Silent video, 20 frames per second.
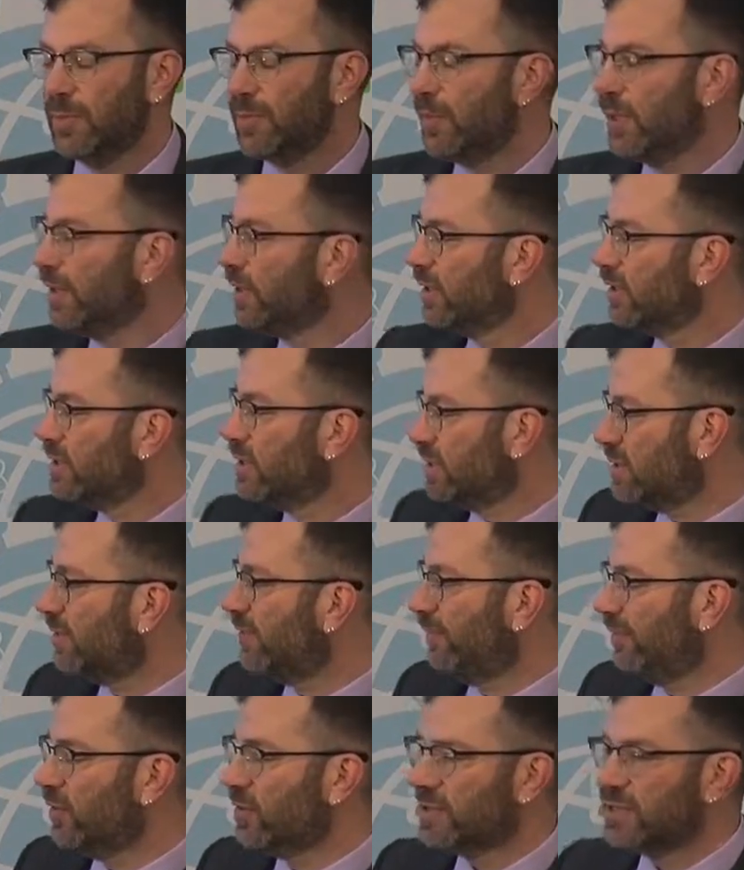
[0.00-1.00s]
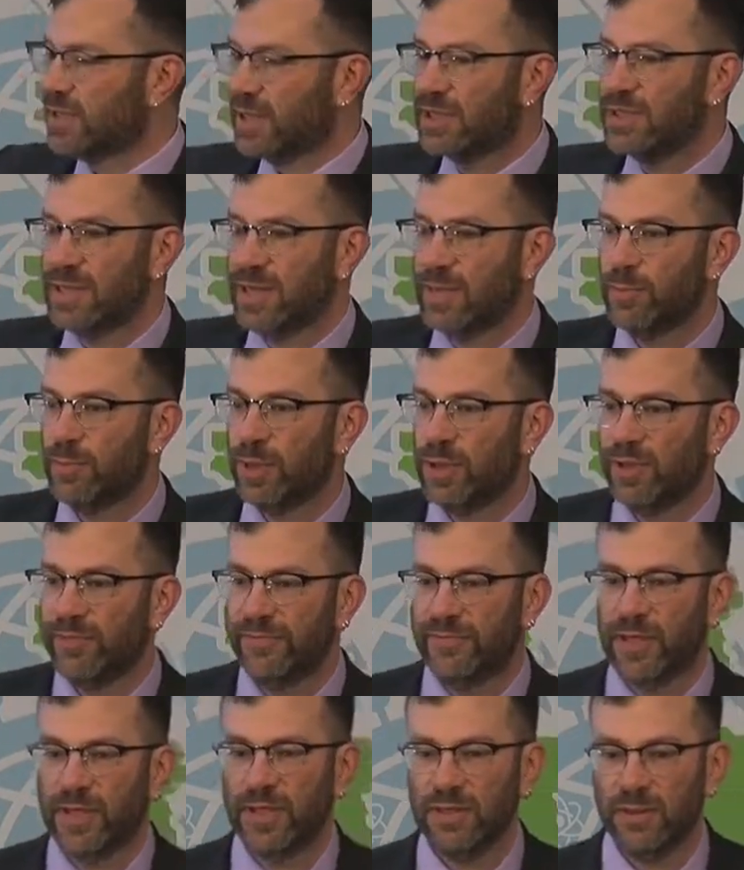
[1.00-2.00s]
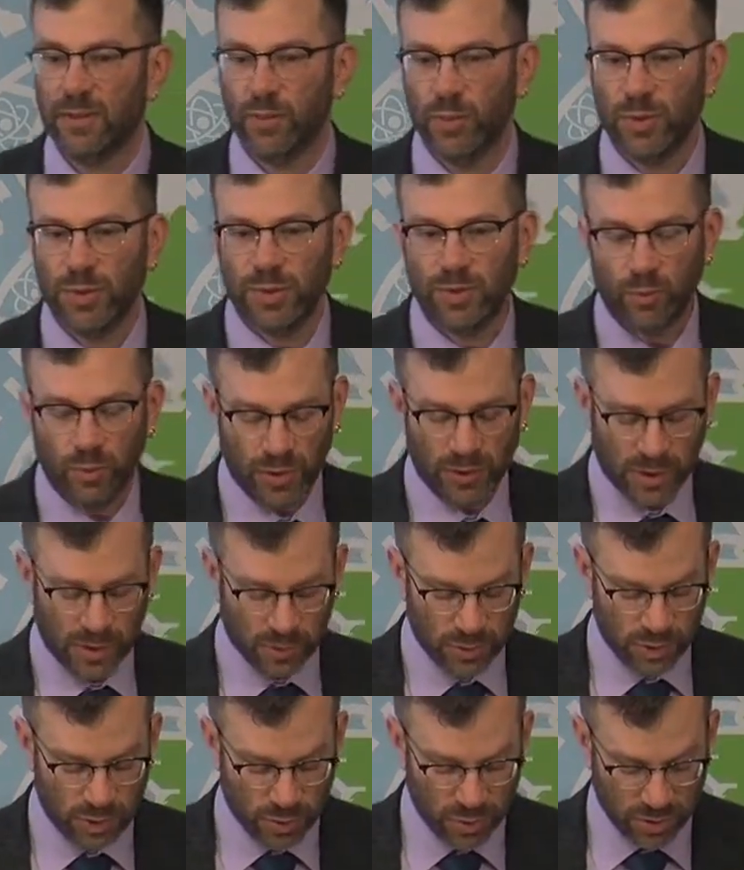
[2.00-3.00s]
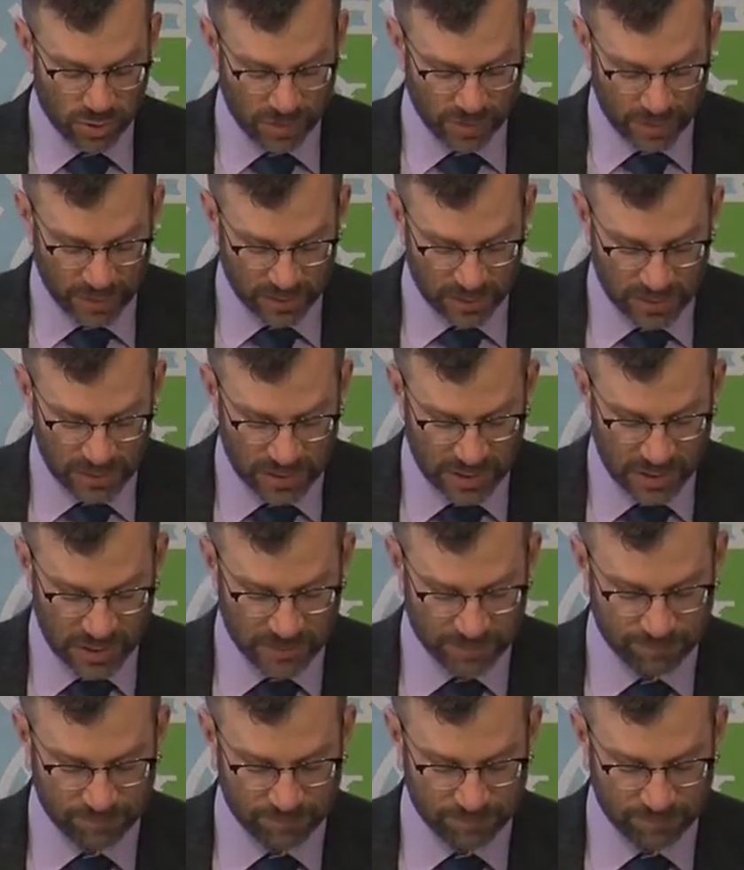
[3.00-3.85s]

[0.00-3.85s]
And this is the first example of that we're going to talk about today.